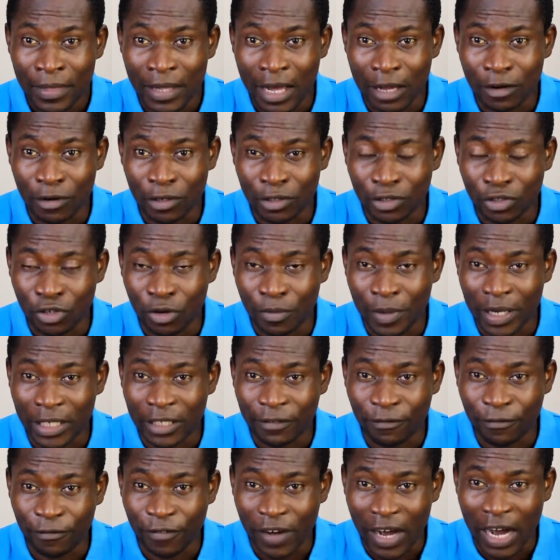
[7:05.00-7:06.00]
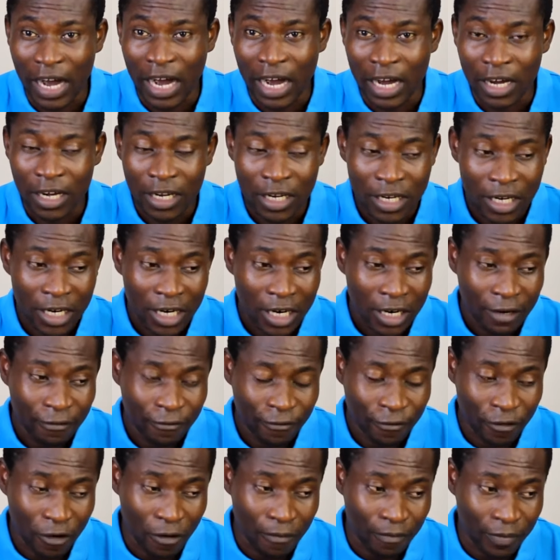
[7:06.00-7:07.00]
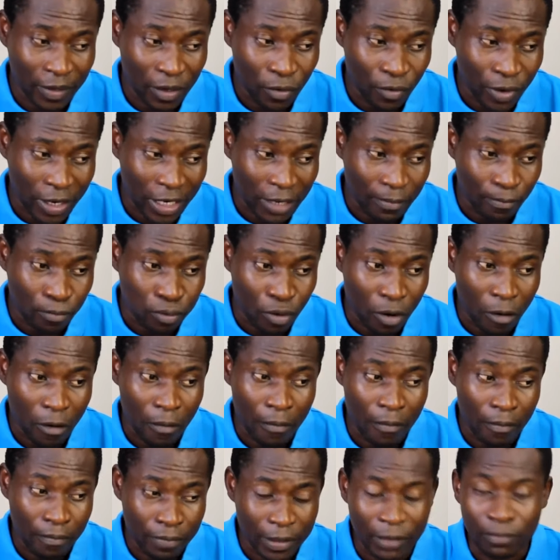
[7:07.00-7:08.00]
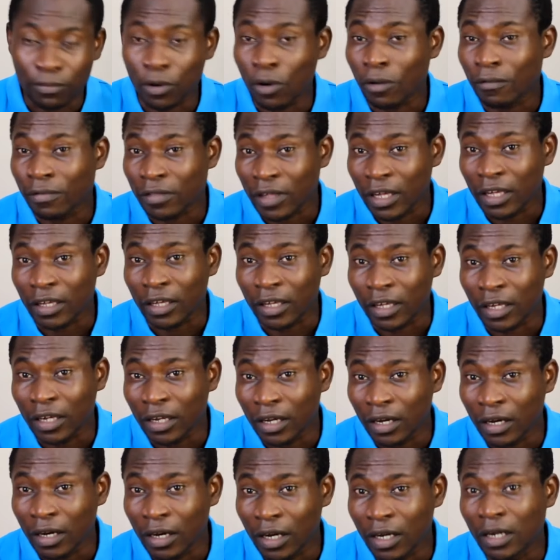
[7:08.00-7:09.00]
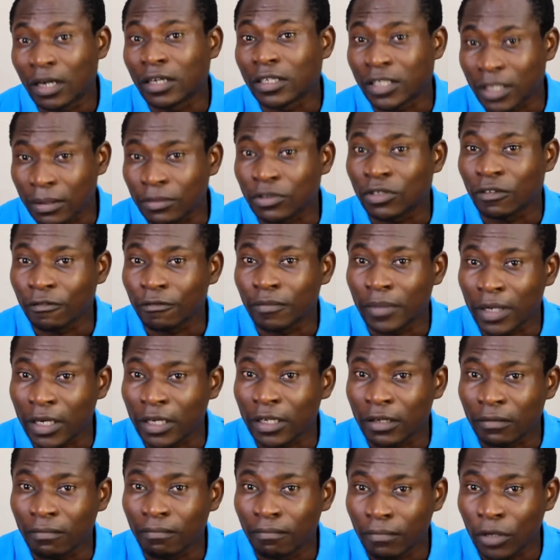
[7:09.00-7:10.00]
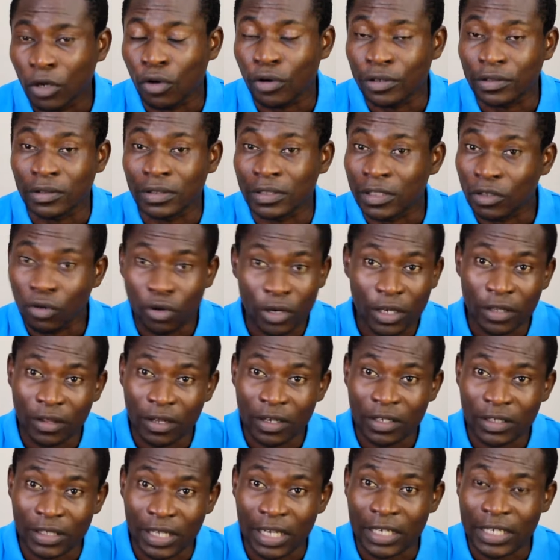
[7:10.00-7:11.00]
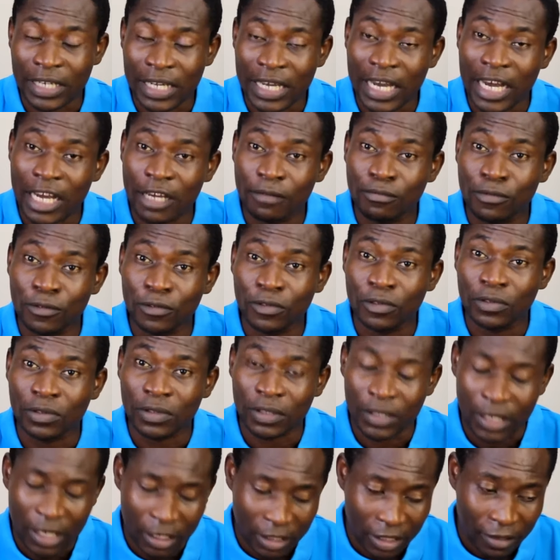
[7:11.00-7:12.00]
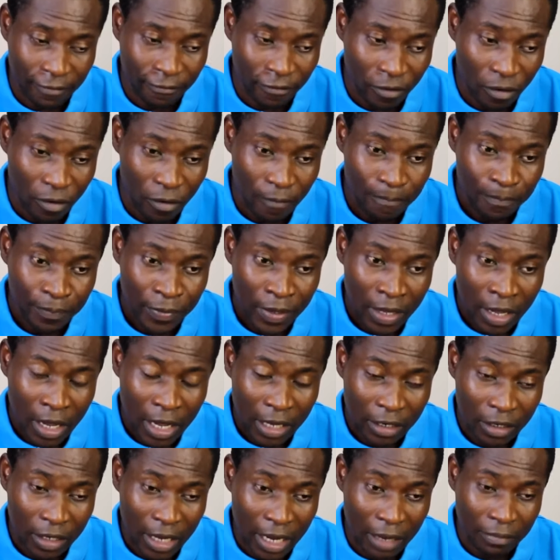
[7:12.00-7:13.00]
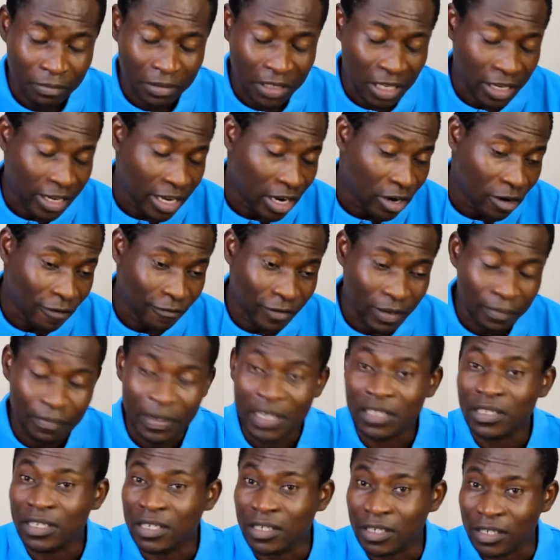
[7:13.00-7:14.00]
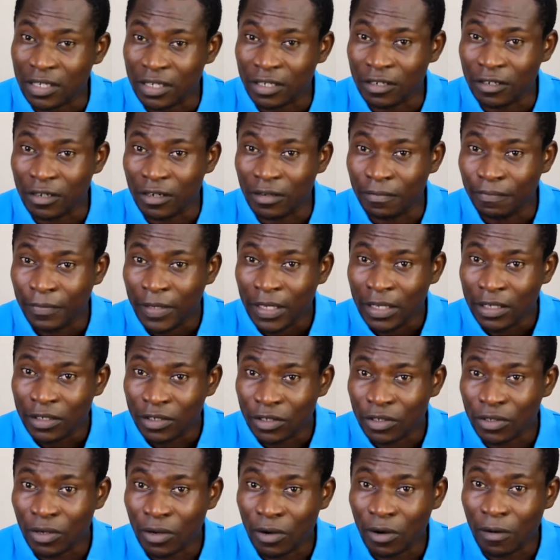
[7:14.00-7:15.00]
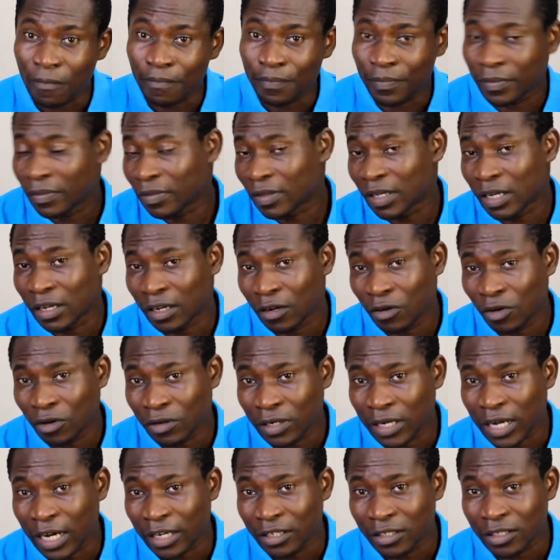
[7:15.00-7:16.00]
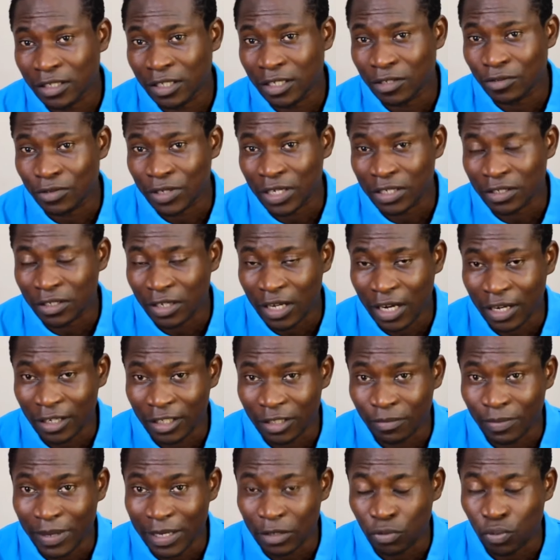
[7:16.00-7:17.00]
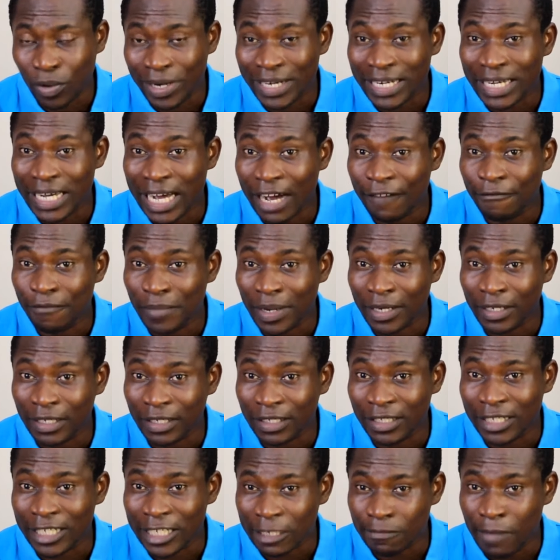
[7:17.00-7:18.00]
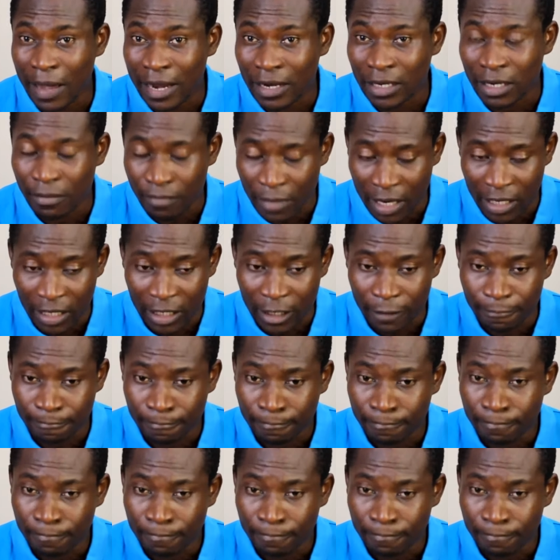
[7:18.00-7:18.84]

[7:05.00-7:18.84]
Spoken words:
they are not so much far from the way the poor people think in terms of money. Because the only thing is that they are able to get up for, take care of the basis, you know. So they look nice, they dress nice, but when they have money, they spend the money.